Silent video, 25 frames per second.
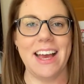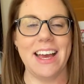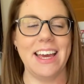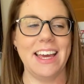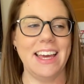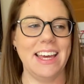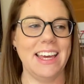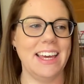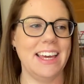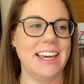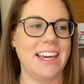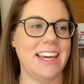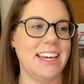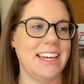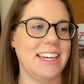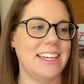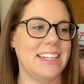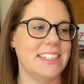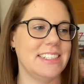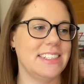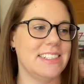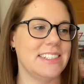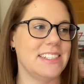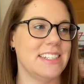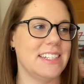
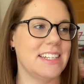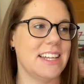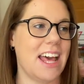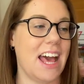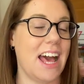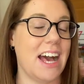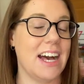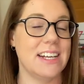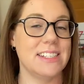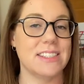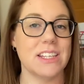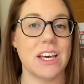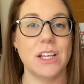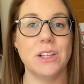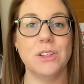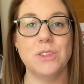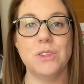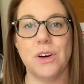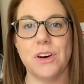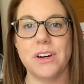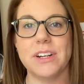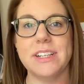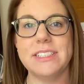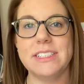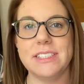It has a
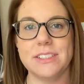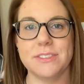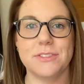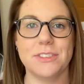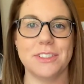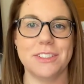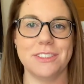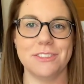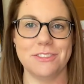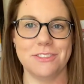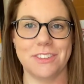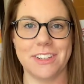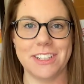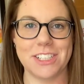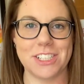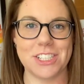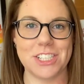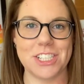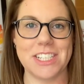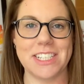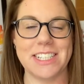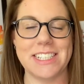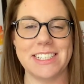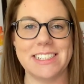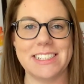lot of different
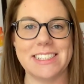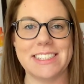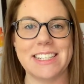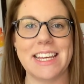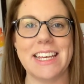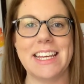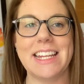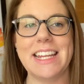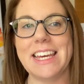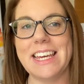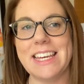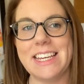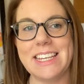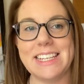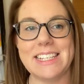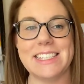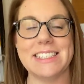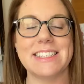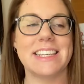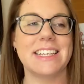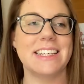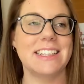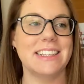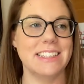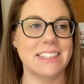functions. It
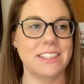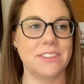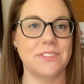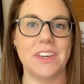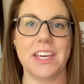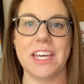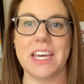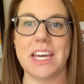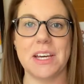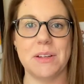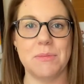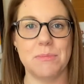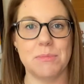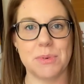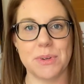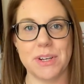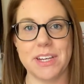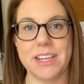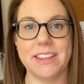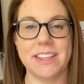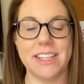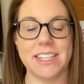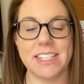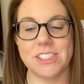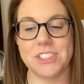is living and
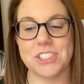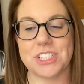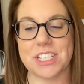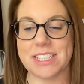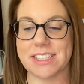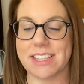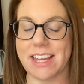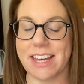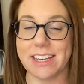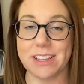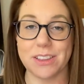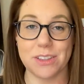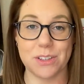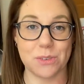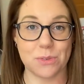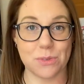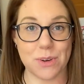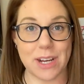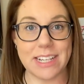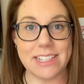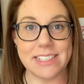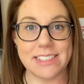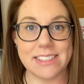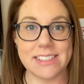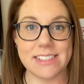breathing just like the
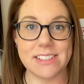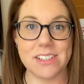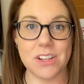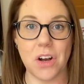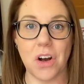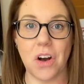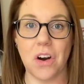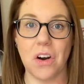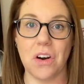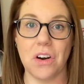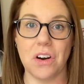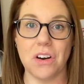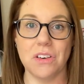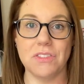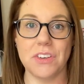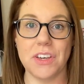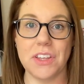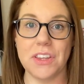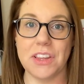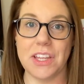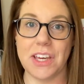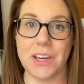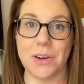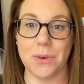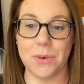rest of
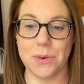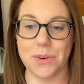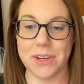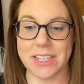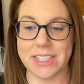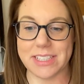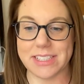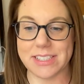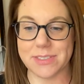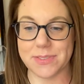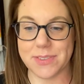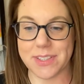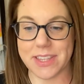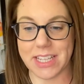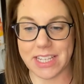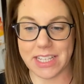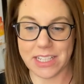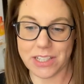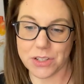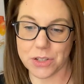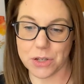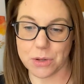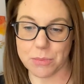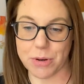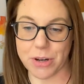the organs
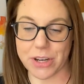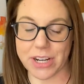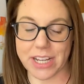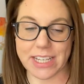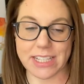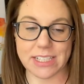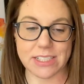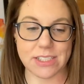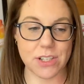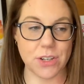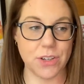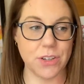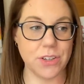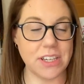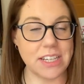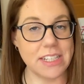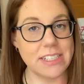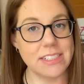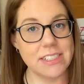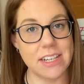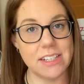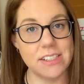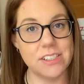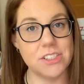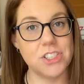within your body. So
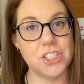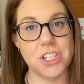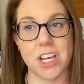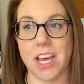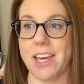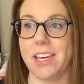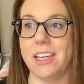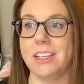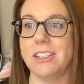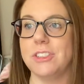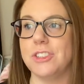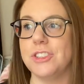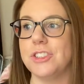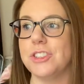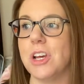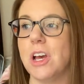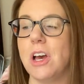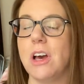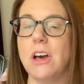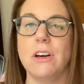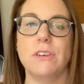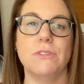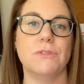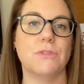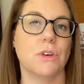it does change
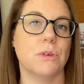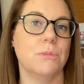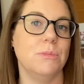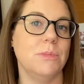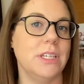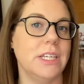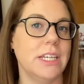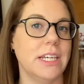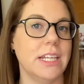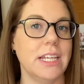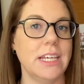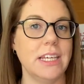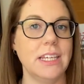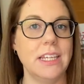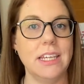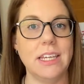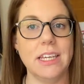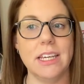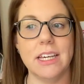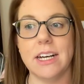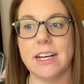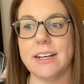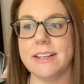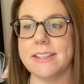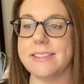from year to
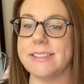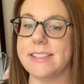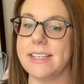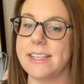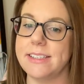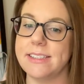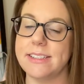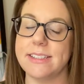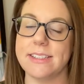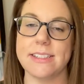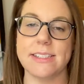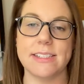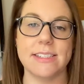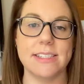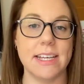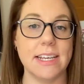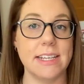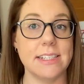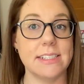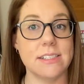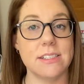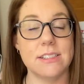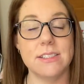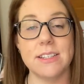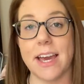year, season to
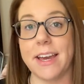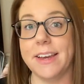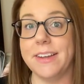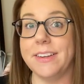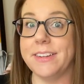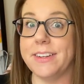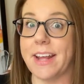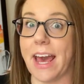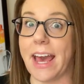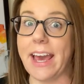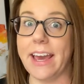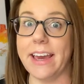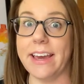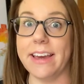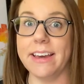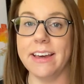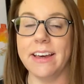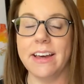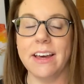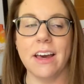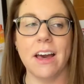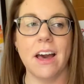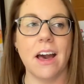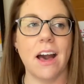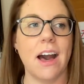season, day to day,
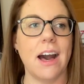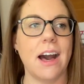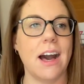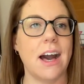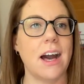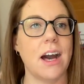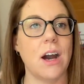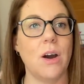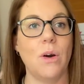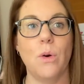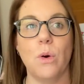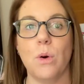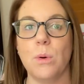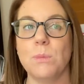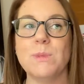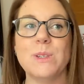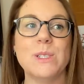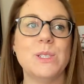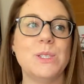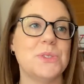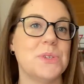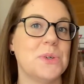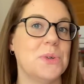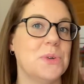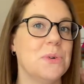
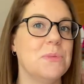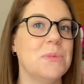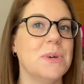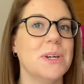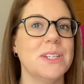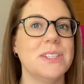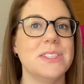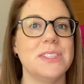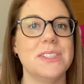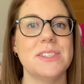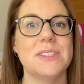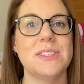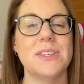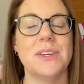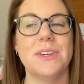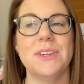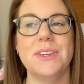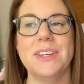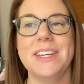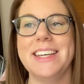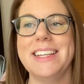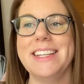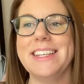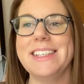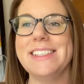hormone to hormone. So
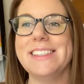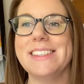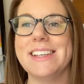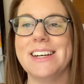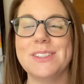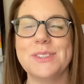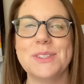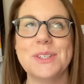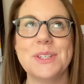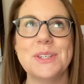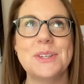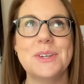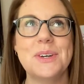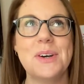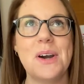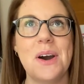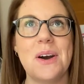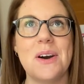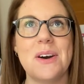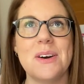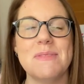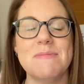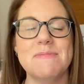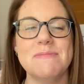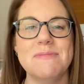it is such a
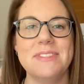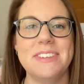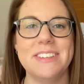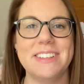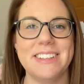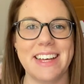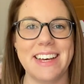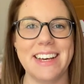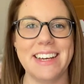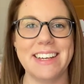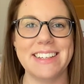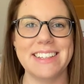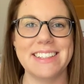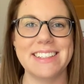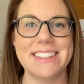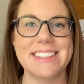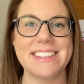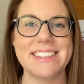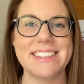complex